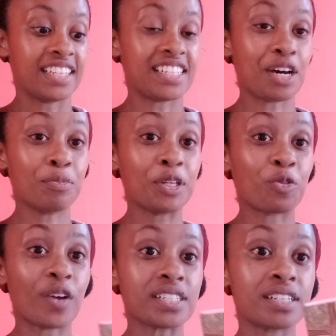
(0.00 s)
Tell me the
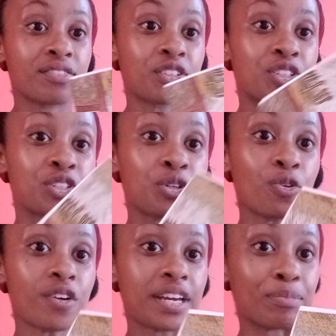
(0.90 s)
rest of the
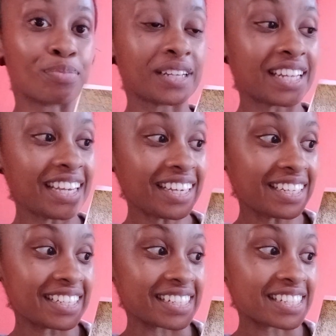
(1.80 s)
story,
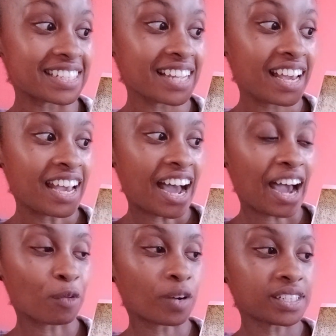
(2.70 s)
please.
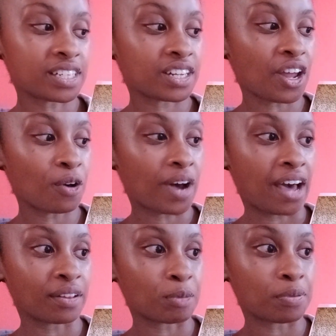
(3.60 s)
I want to know
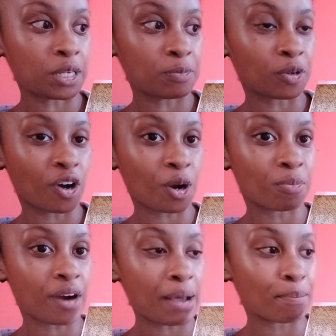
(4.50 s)
how the people are
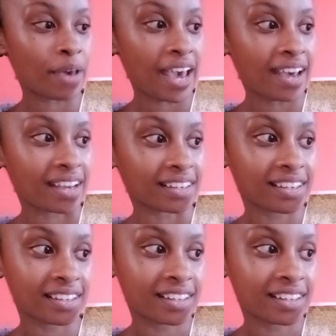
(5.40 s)
brought back,